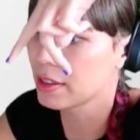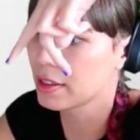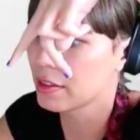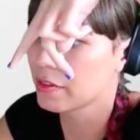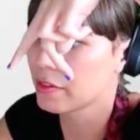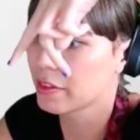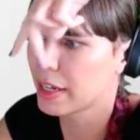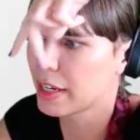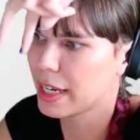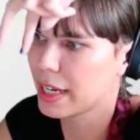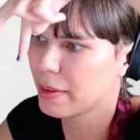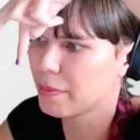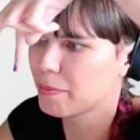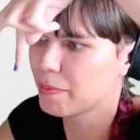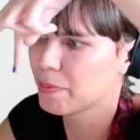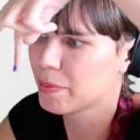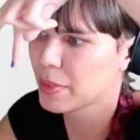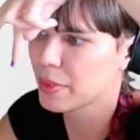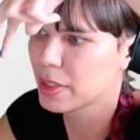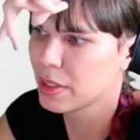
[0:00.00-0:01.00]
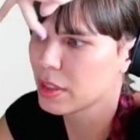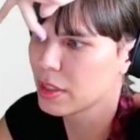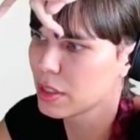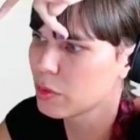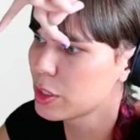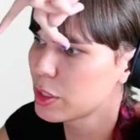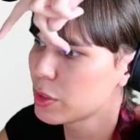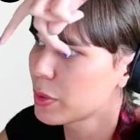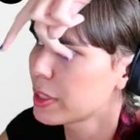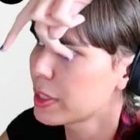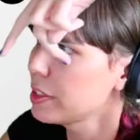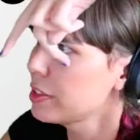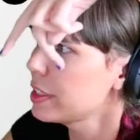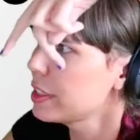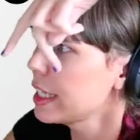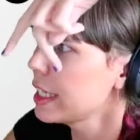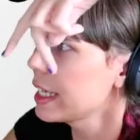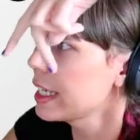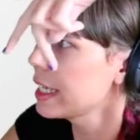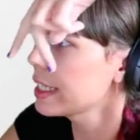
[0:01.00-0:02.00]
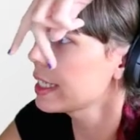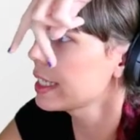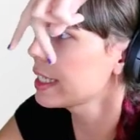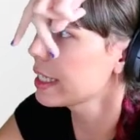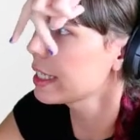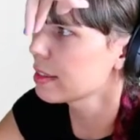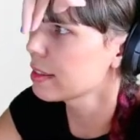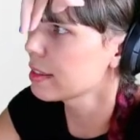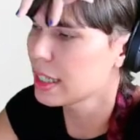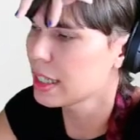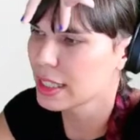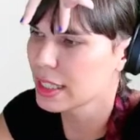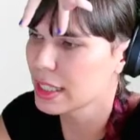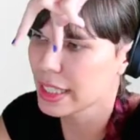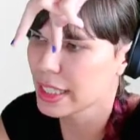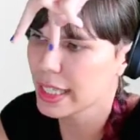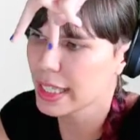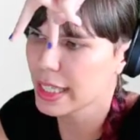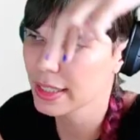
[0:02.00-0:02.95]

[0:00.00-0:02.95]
frame. Which one are you taking, Zach?